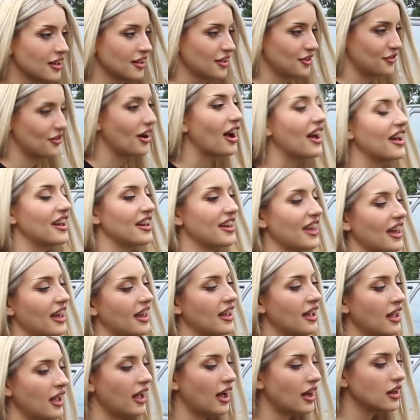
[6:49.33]
Right, okay,
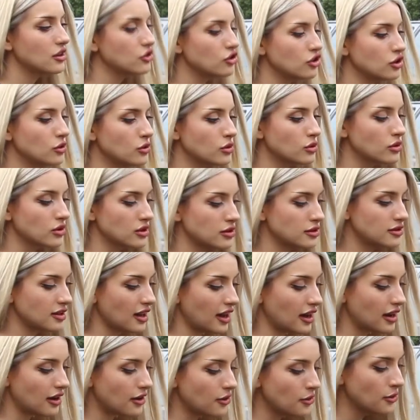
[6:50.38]
as you all can
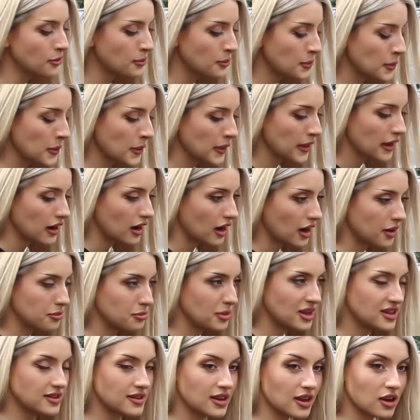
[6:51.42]
tell, I'm
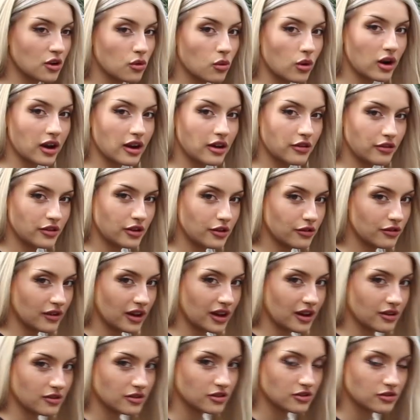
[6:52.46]
missing quite a few
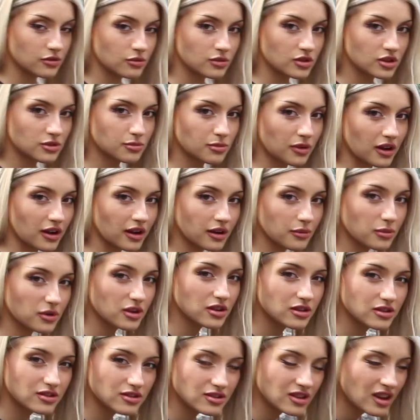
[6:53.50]
fairings from this bike
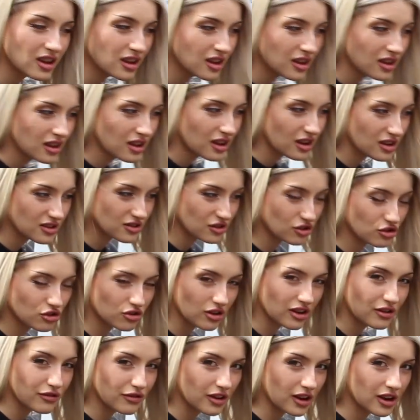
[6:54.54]
because it's a
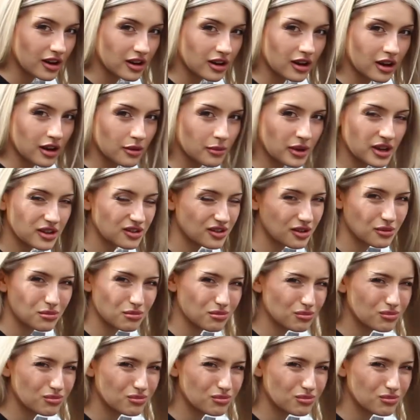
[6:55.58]
street fight and R makes it